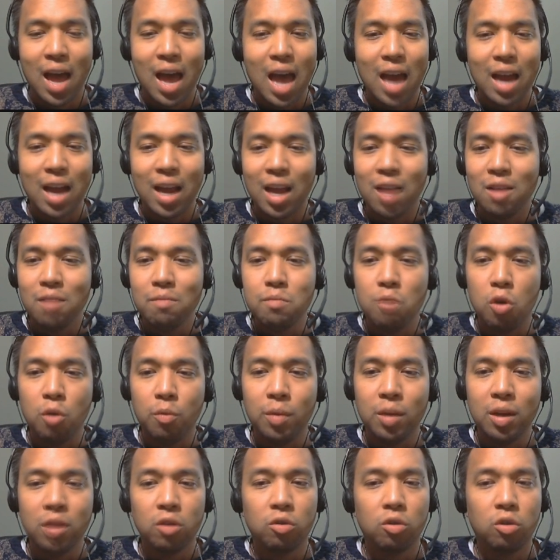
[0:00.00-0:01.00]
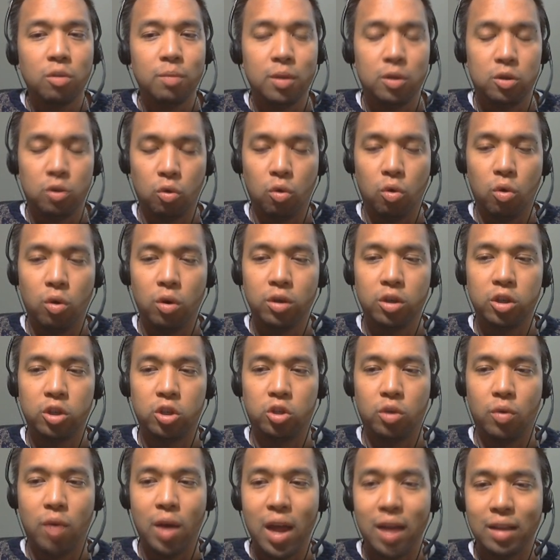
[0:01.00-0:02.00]
At any moment, it could be torn to
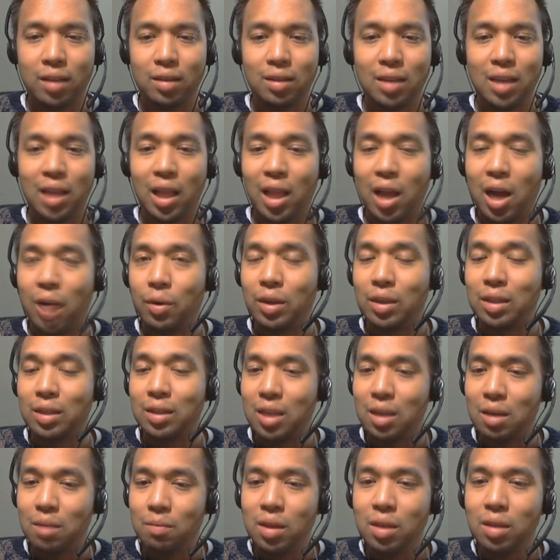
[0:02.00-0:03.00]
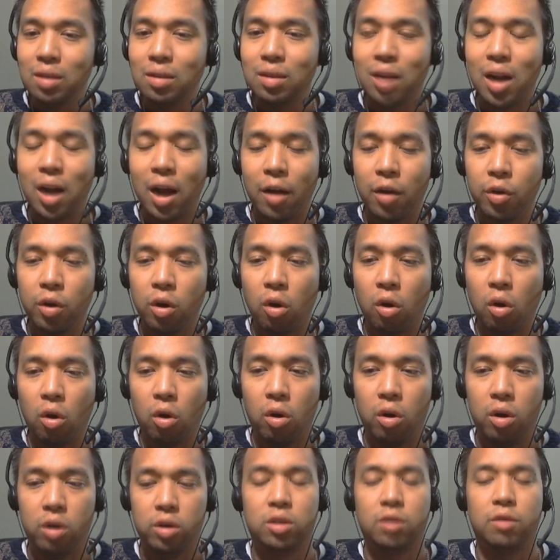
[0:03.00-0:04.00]
shreds, allowing demons and other
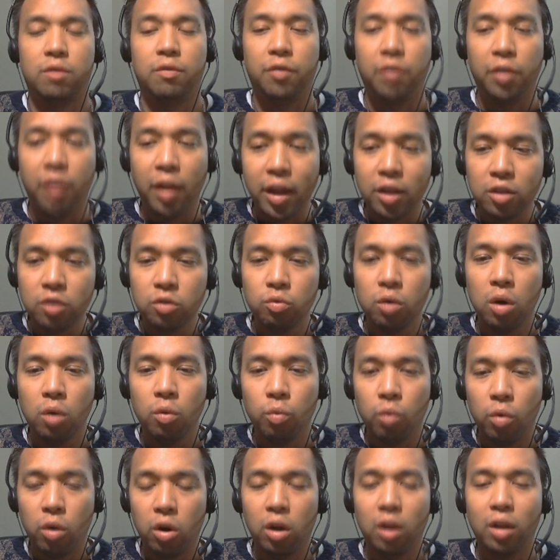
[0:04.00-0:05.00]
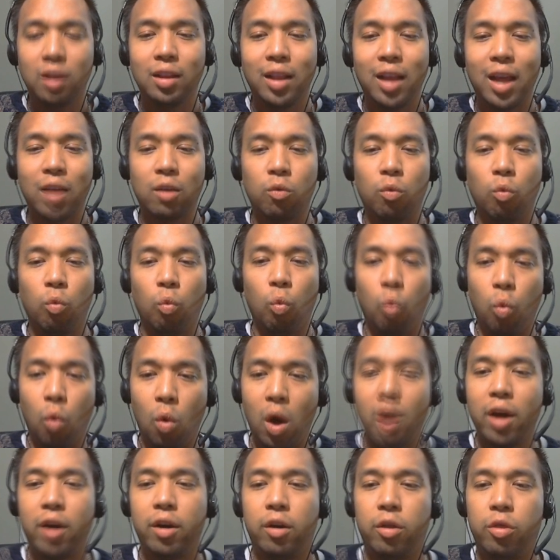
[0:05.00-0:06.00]
horrors to flood into our world like
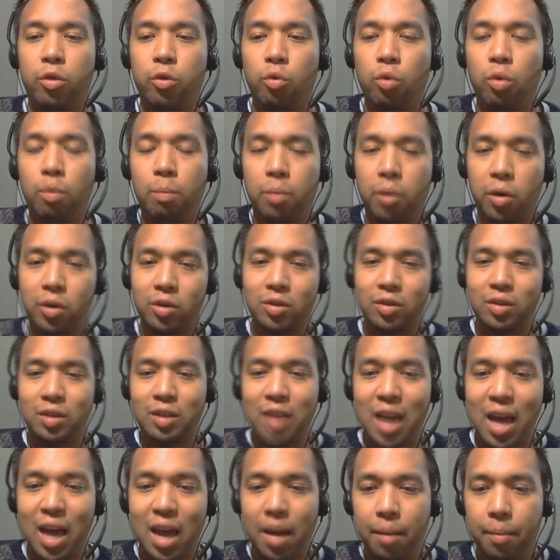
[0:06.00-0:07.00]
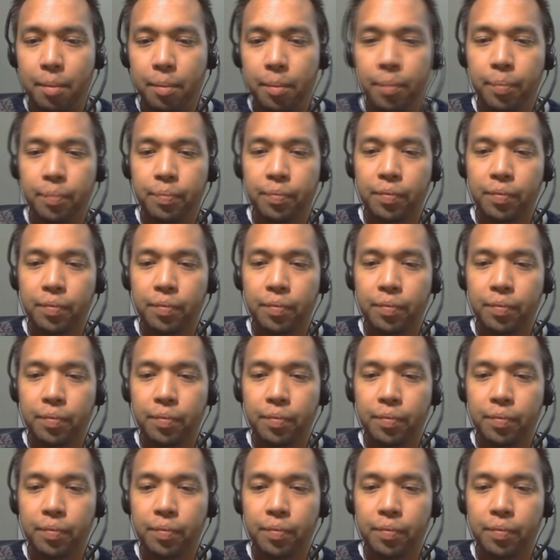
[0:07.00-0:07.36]
water through a burst dam.